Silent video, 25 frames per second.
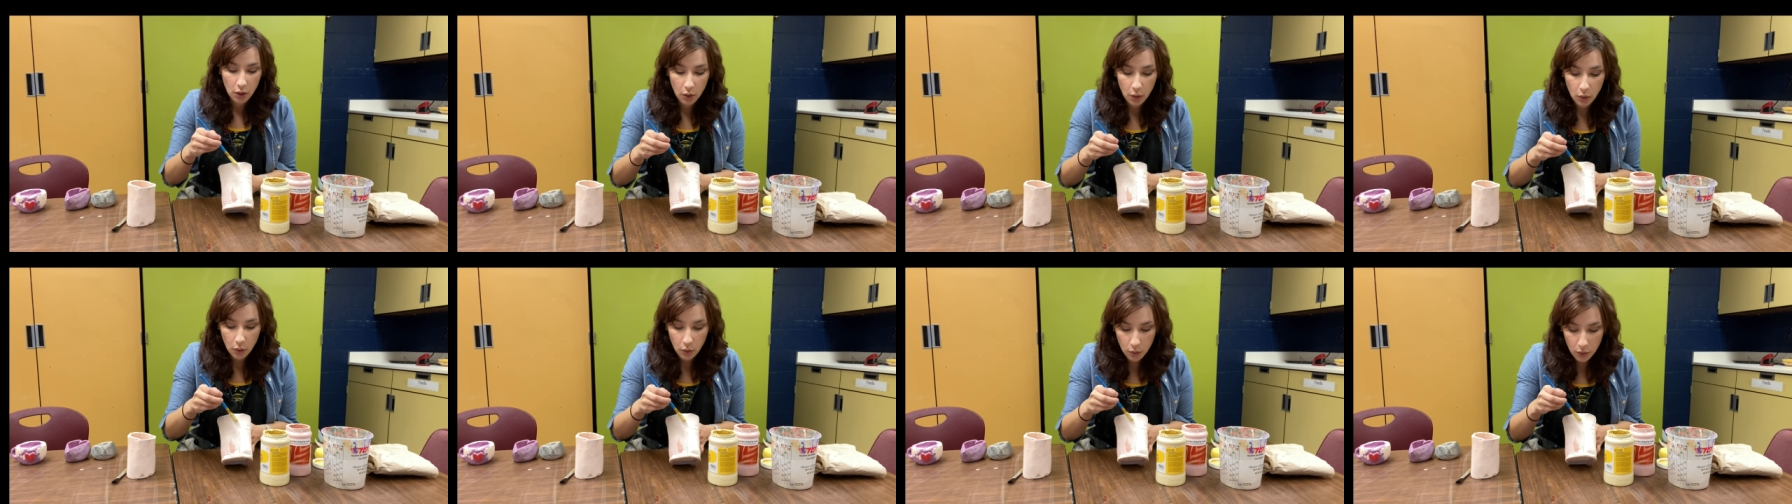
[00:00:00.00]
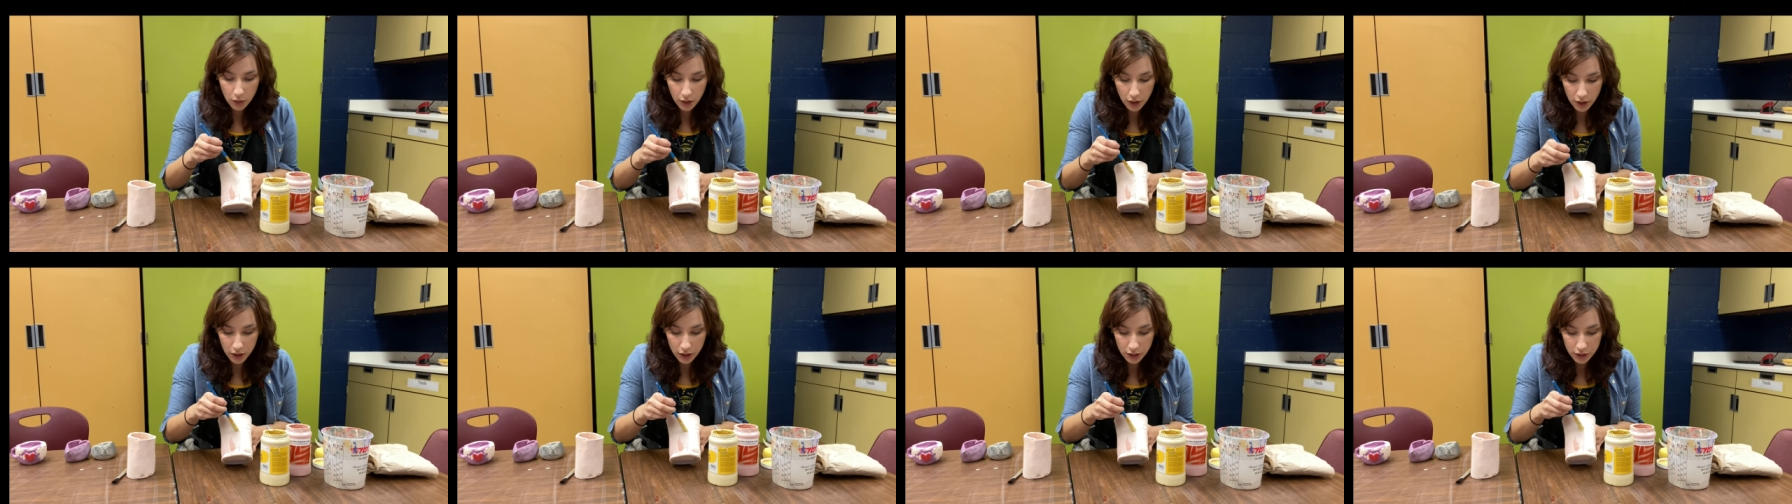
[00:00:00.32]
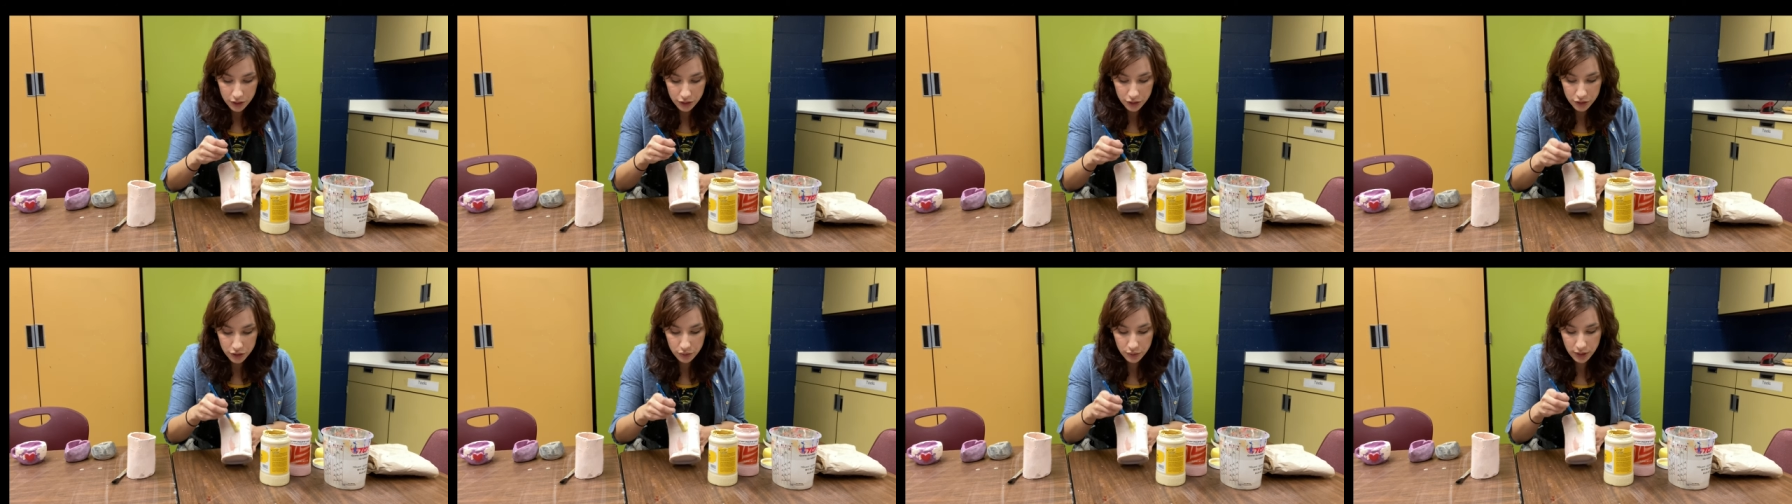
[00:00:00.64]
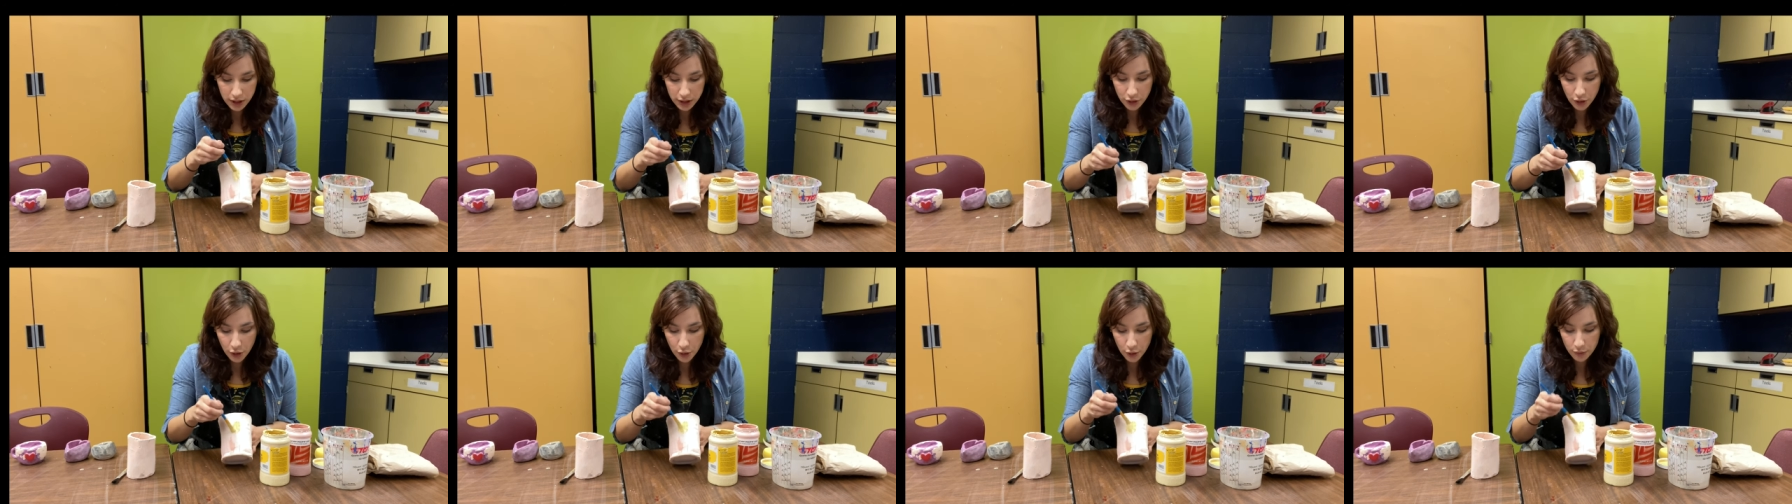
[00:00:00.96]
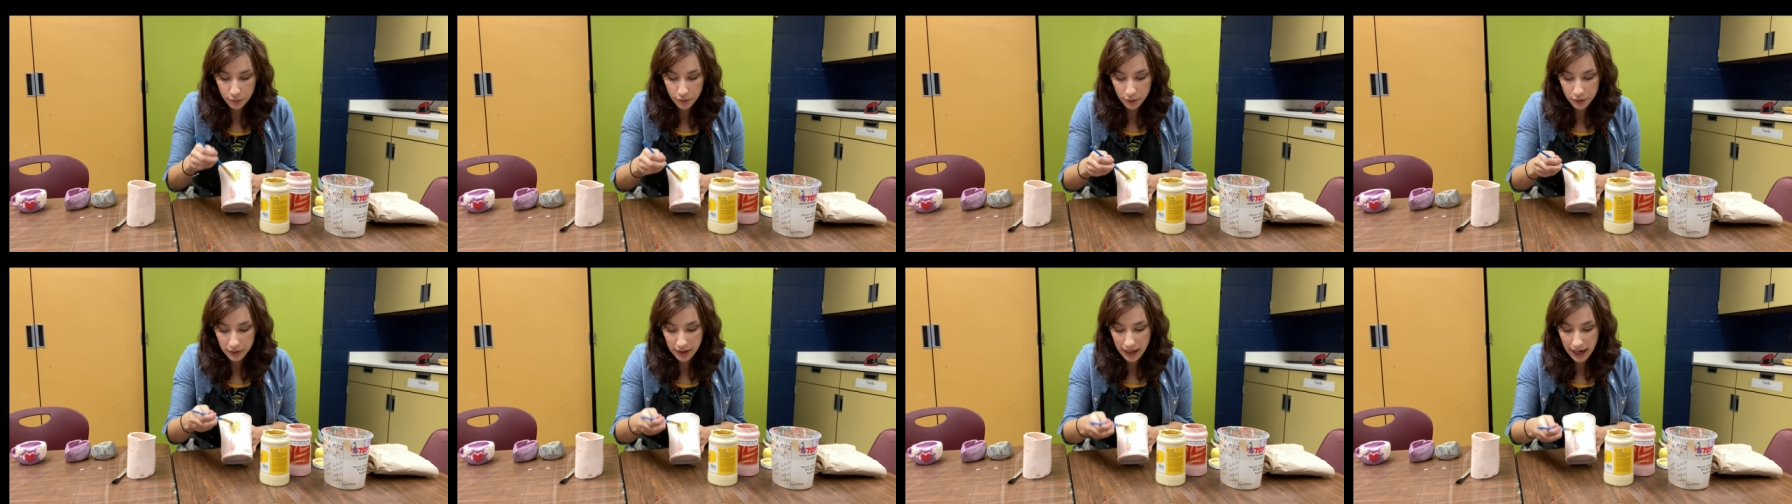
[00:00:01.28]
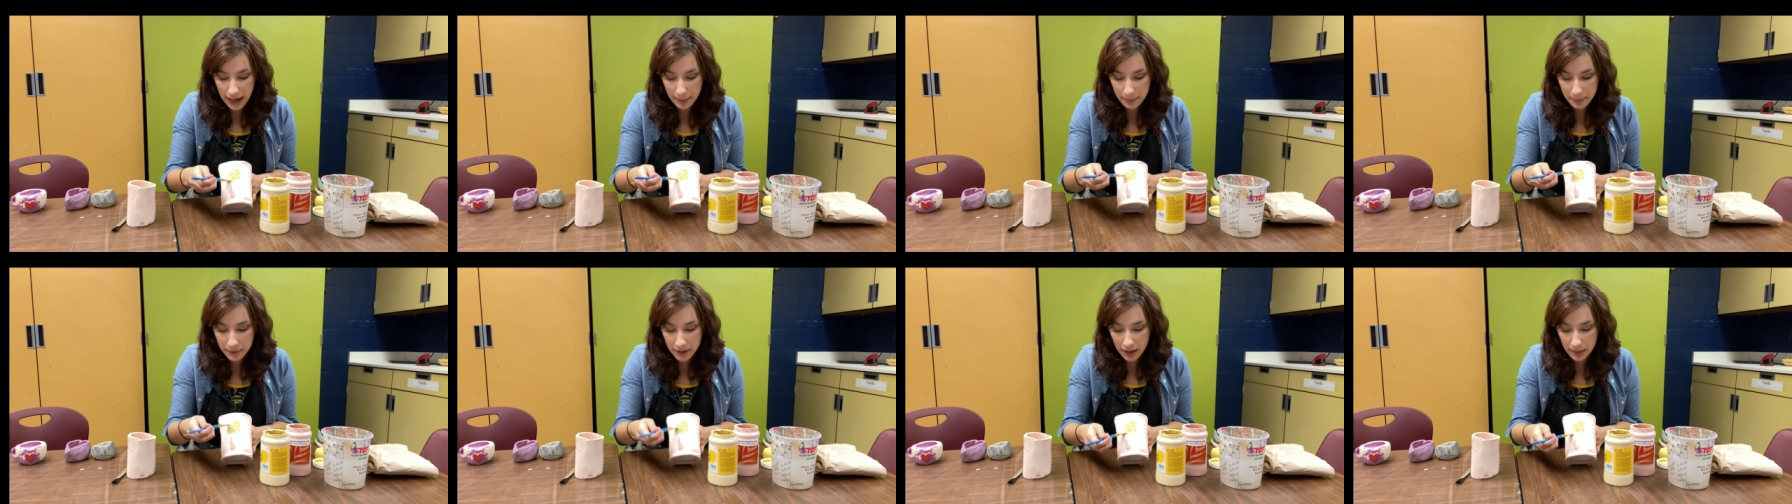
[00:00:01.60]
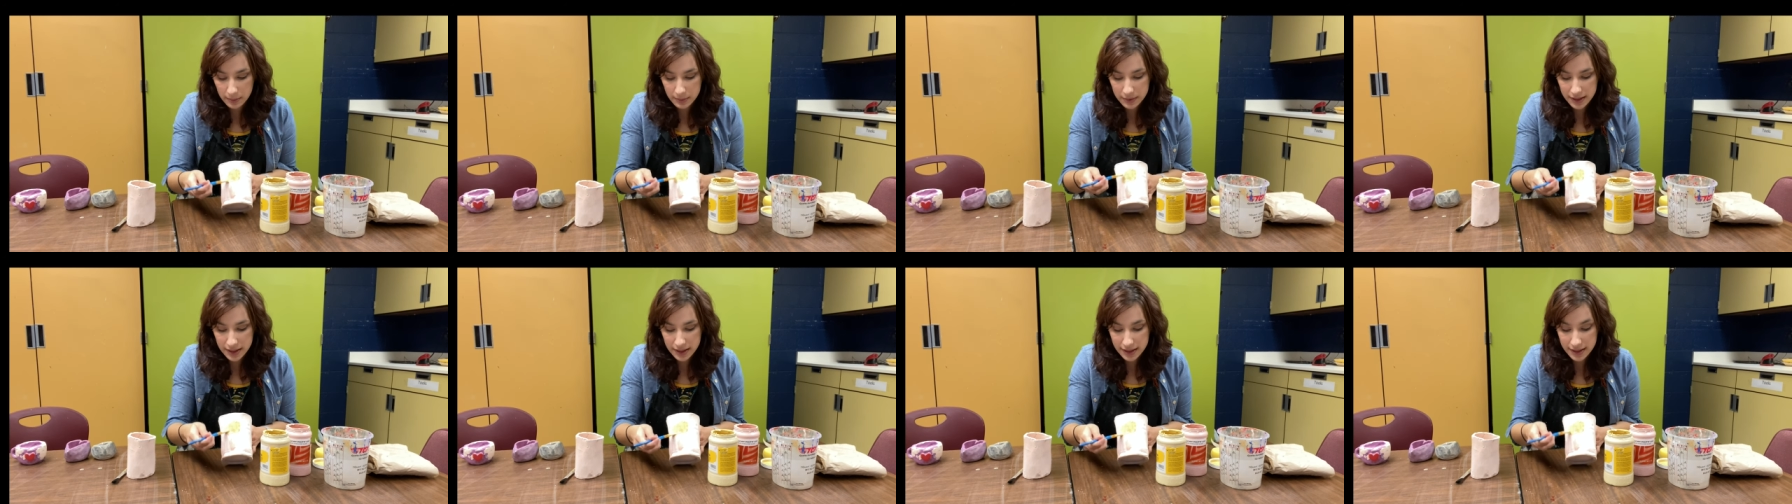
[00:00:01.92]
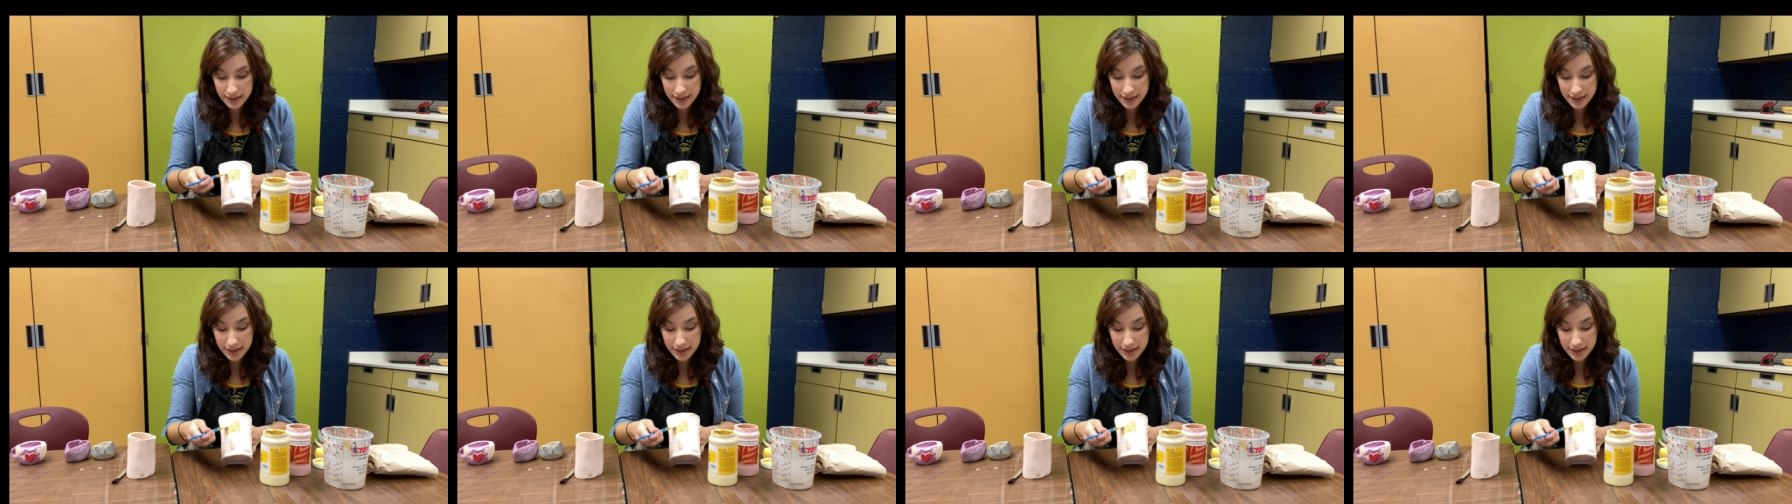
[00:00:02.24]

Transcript: or you can overlap them to